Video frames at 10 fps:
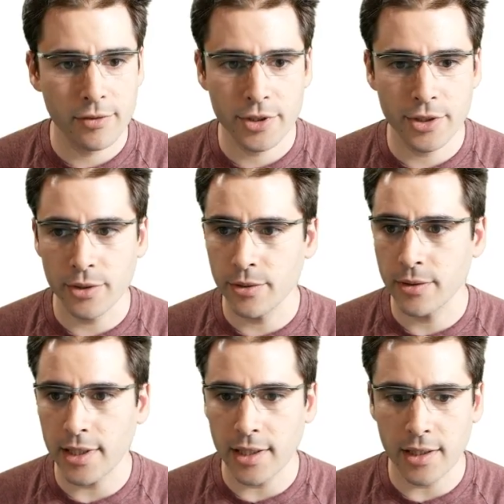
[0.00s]
over to
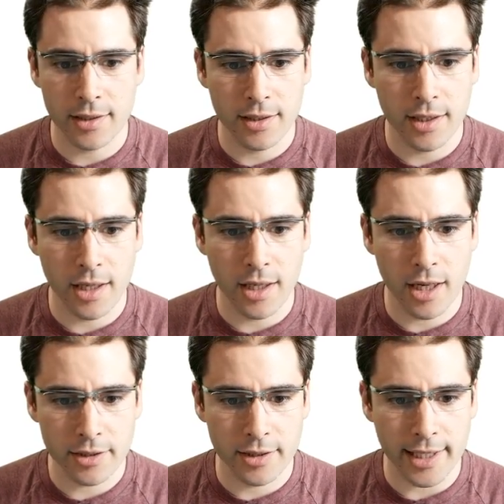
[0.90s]
the
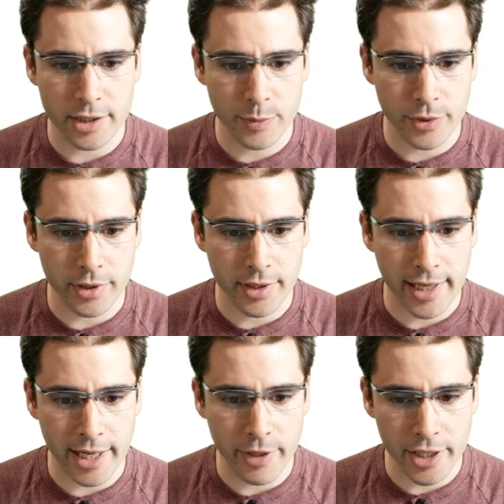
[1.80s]
Okta dashboard
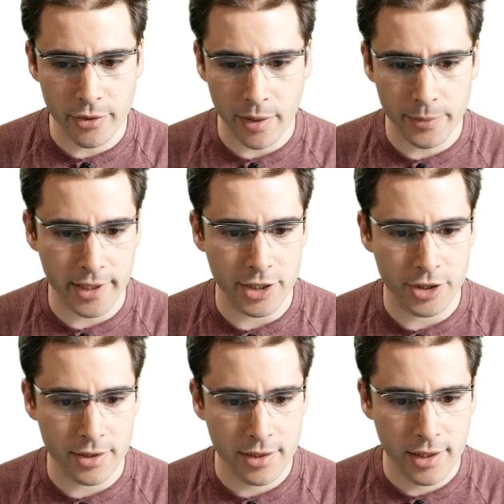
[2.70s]
and make a new
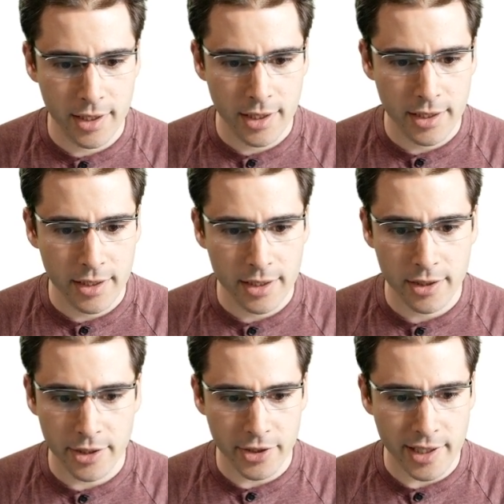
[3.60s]
application.
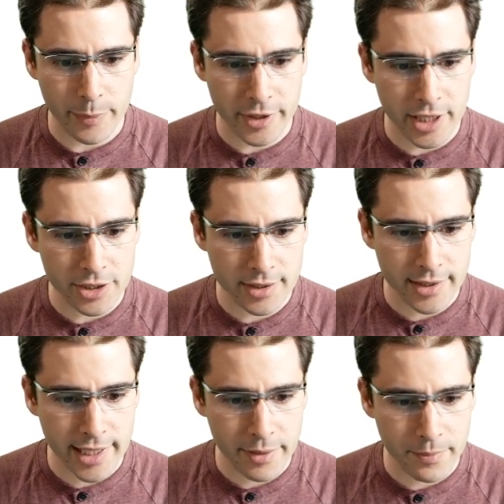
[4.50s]
Click on your Applications
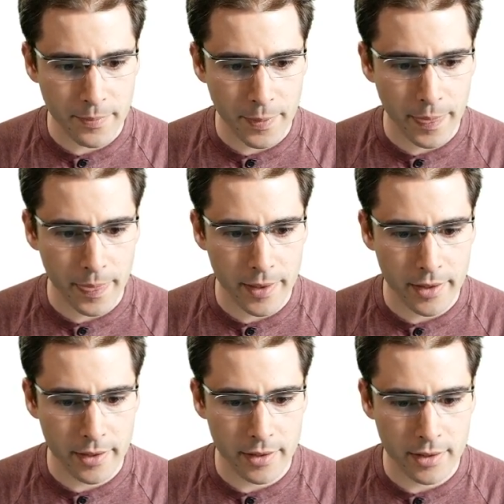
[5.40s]
tab,
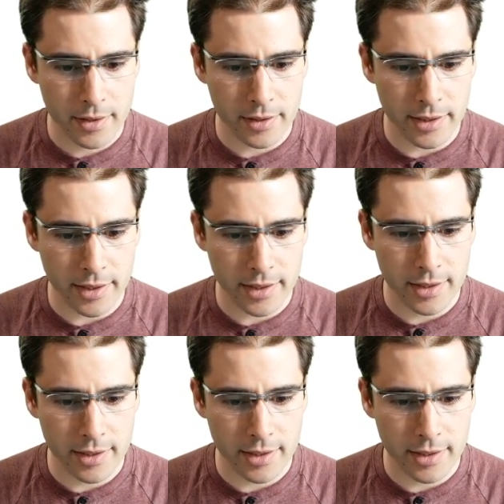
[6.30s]
click